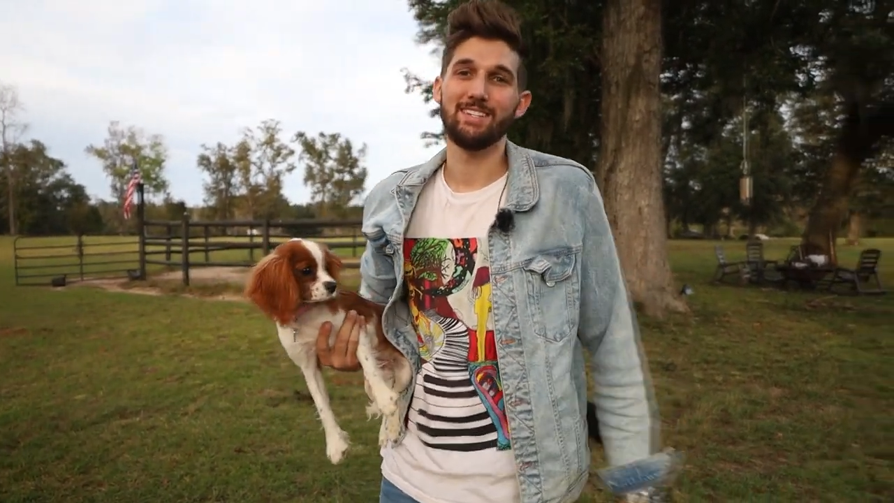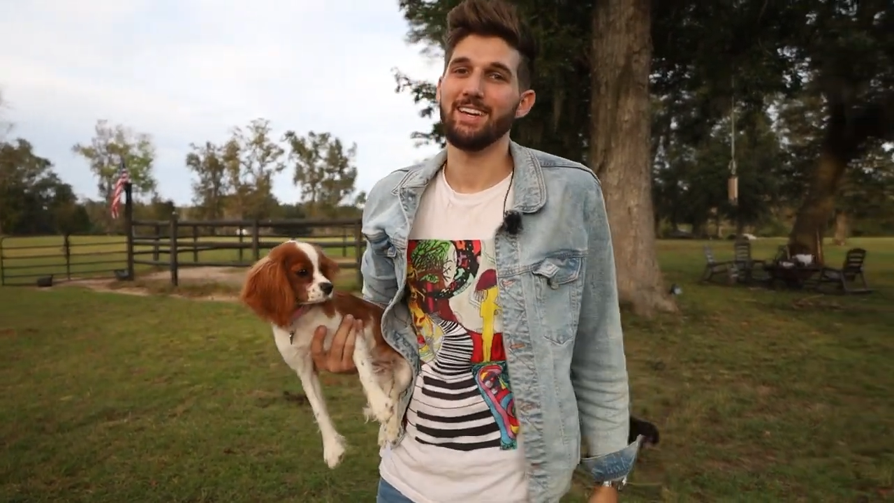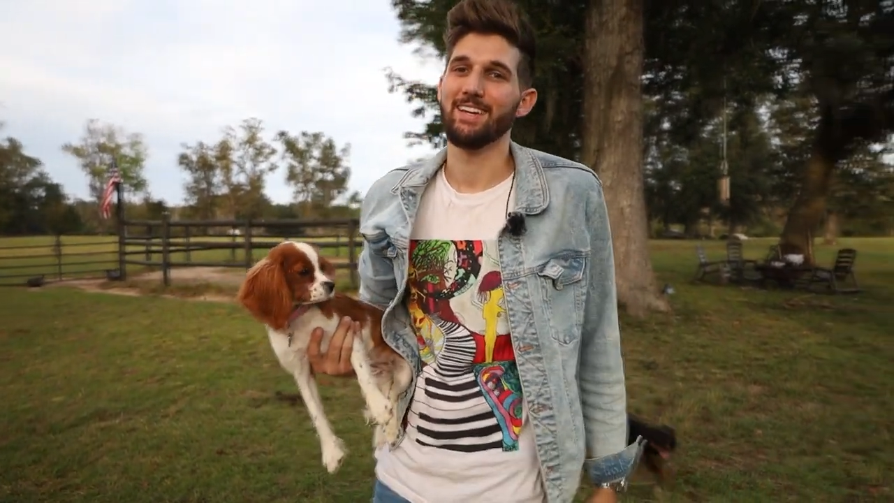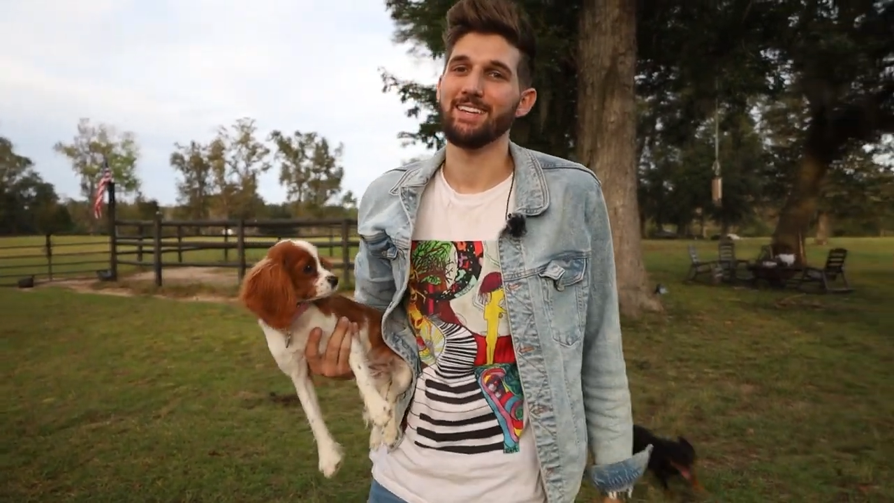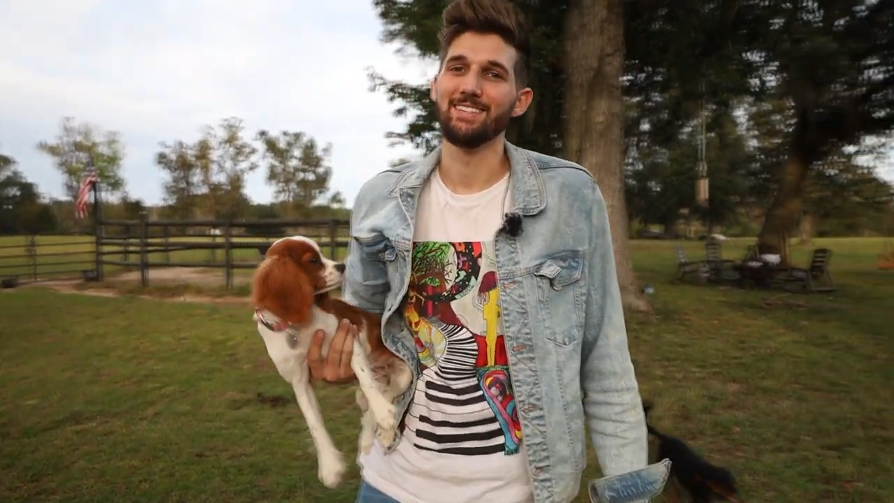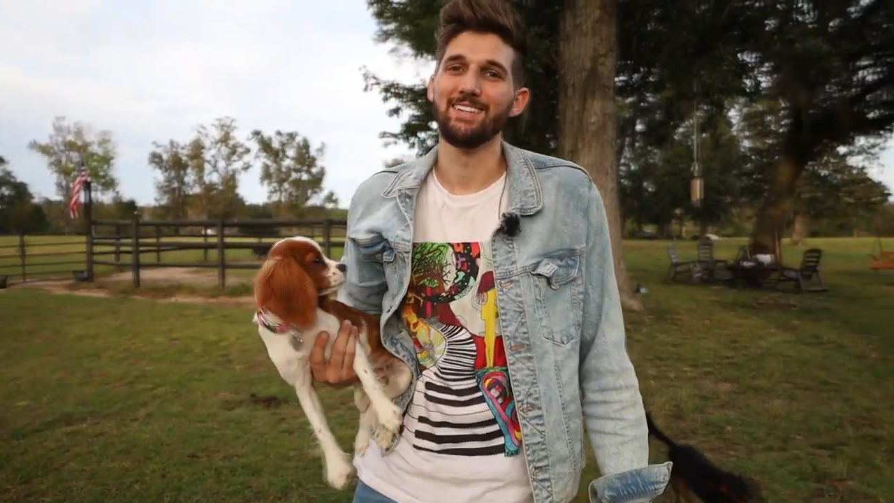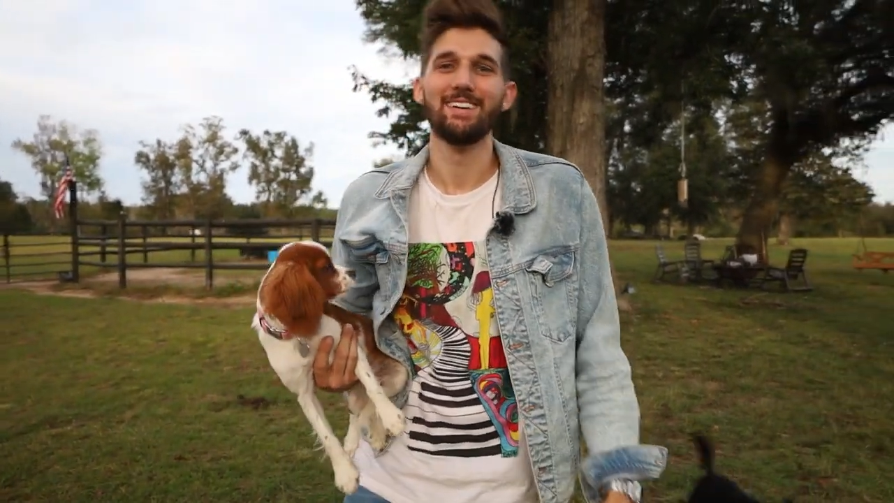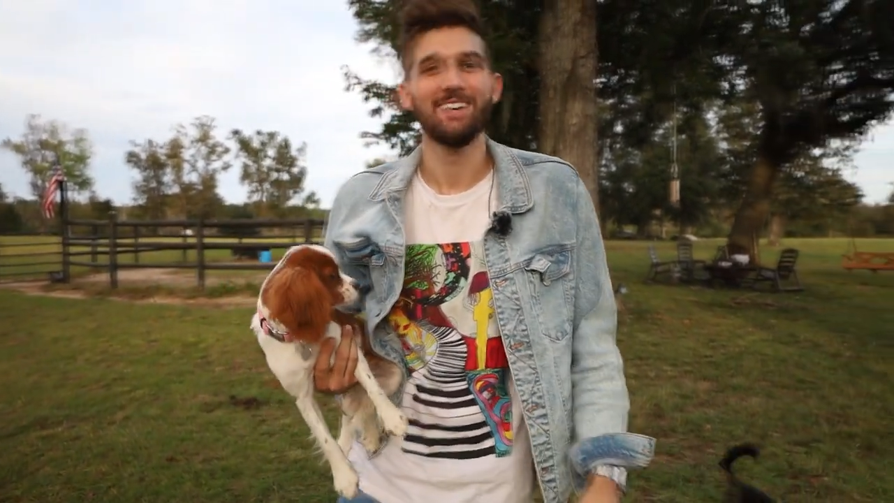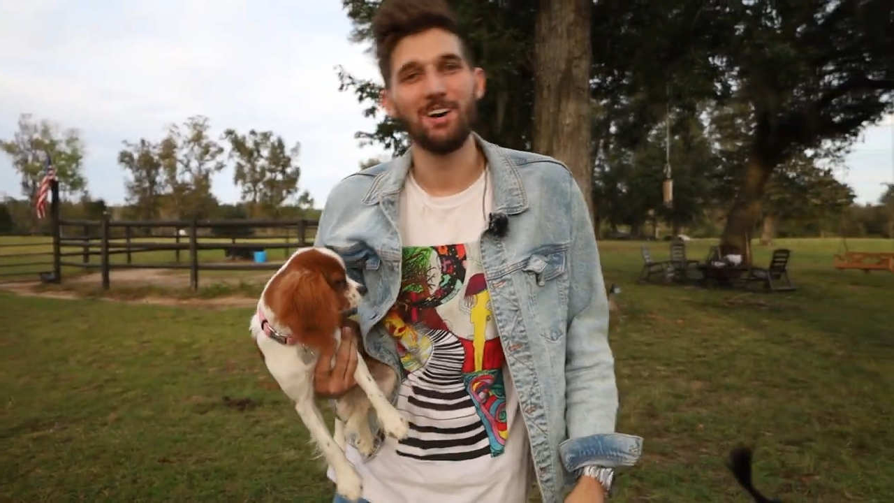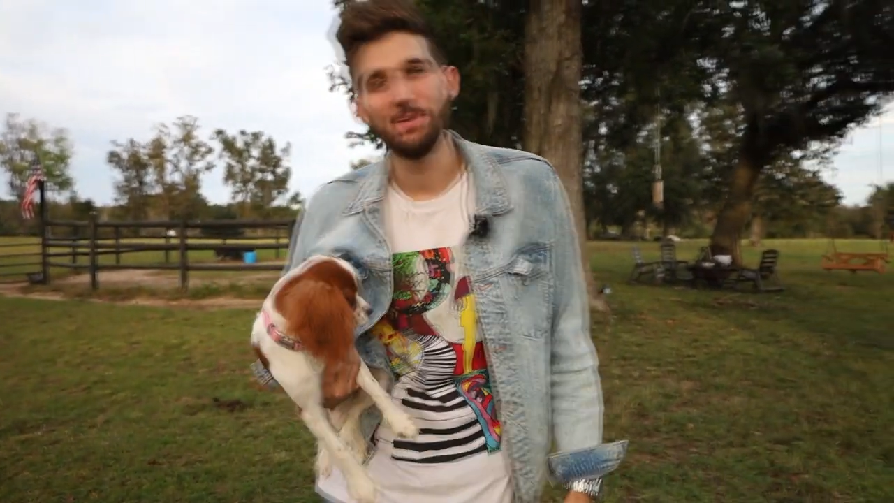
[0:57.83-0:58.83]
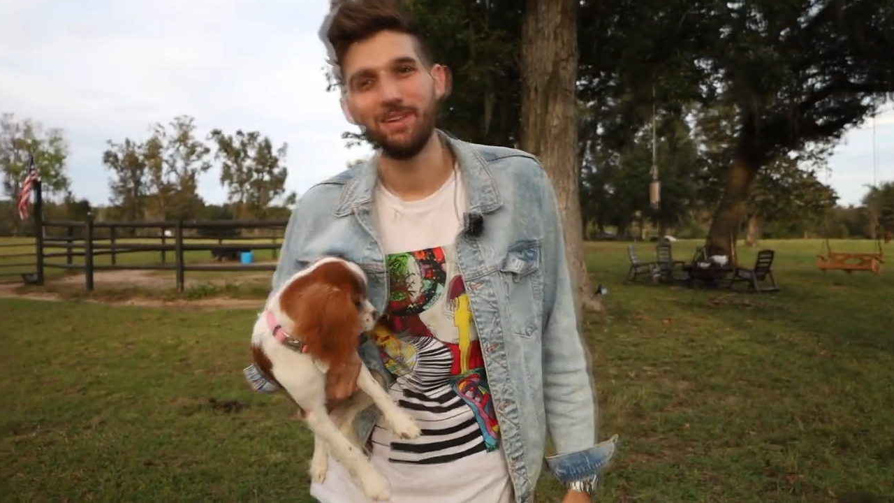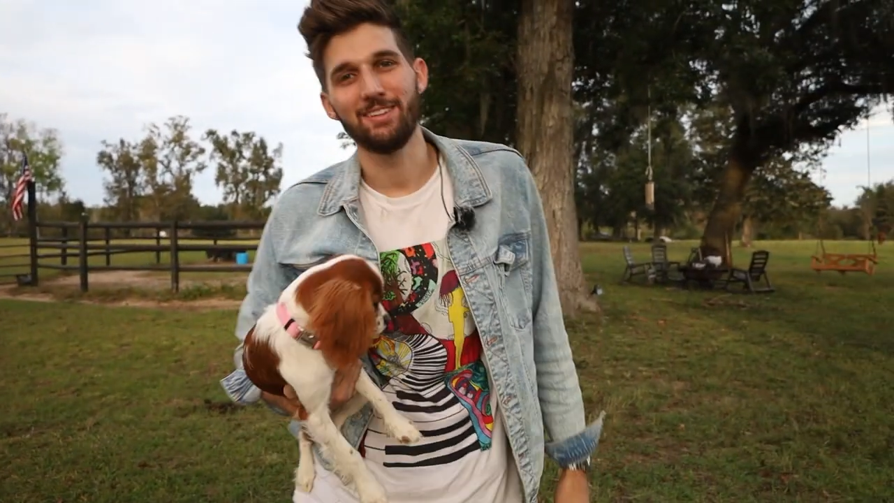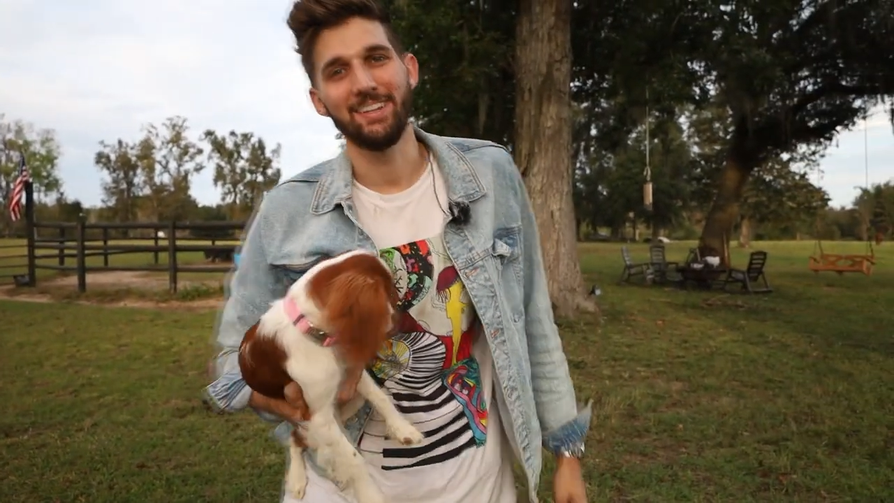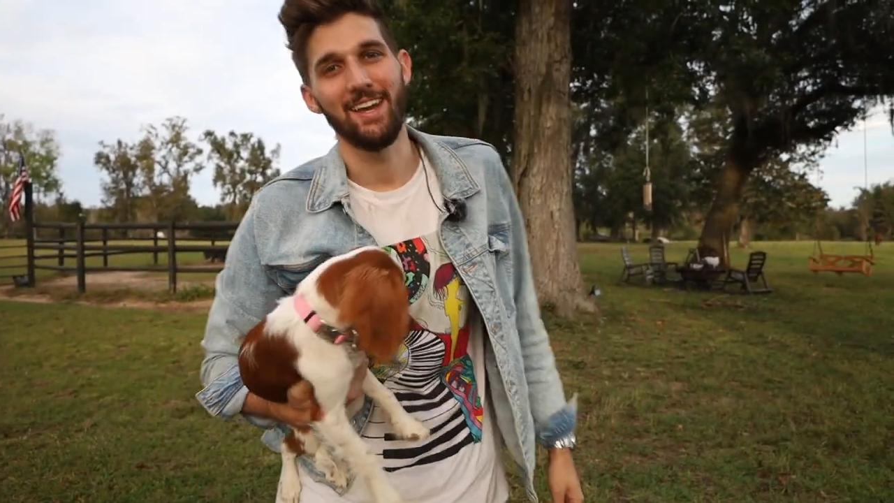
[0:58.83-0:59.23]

seconds. Hope you have a good